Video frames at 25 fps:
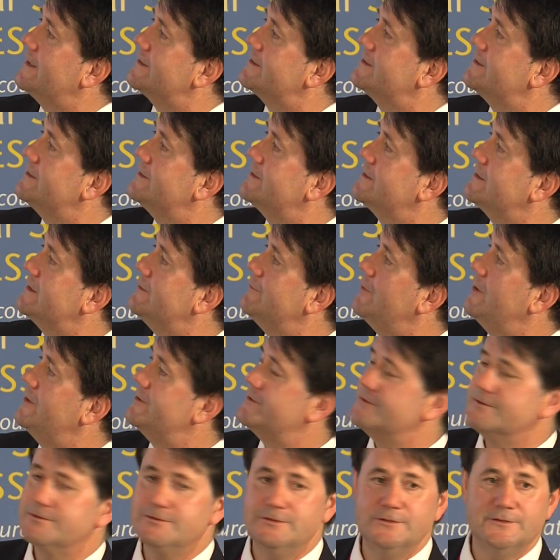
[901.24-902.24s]
Act came
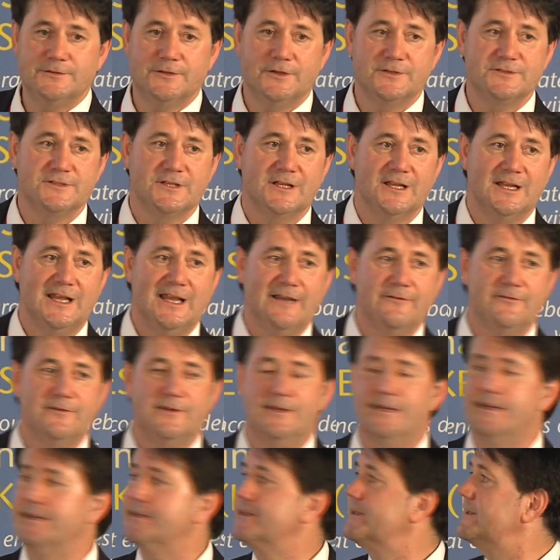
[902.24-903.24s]
out in
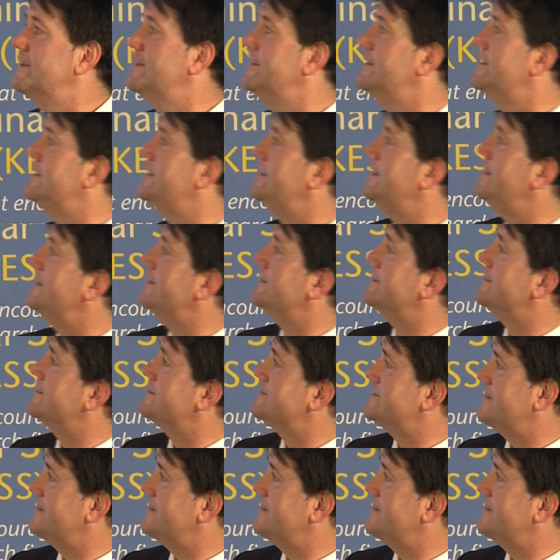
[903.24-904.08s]
2011, it contained